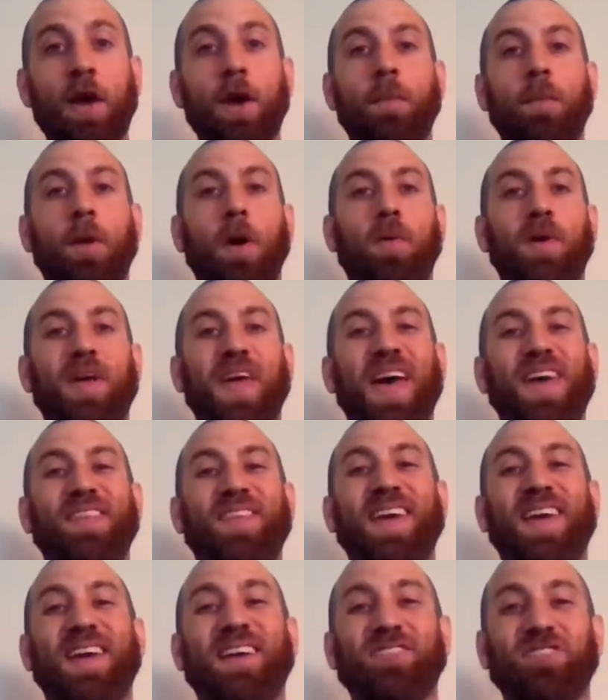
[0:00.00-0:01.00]
But we had
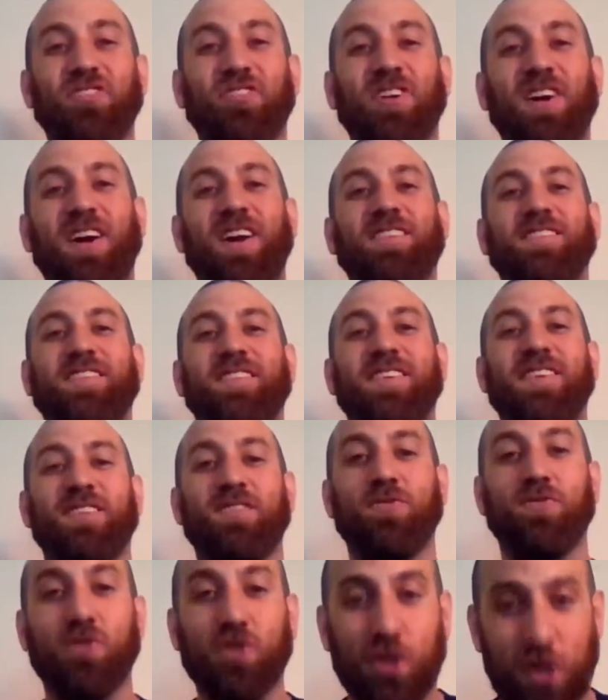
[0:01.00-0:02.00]
the
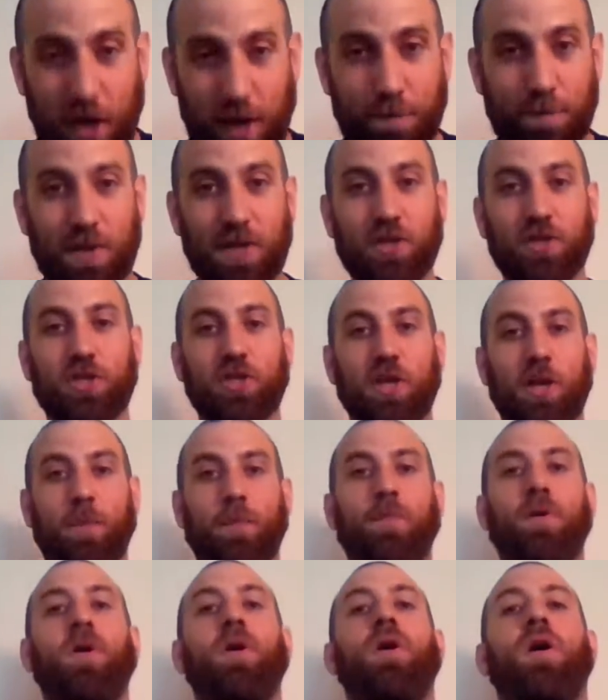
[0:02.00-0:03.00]
Intercontinental Championship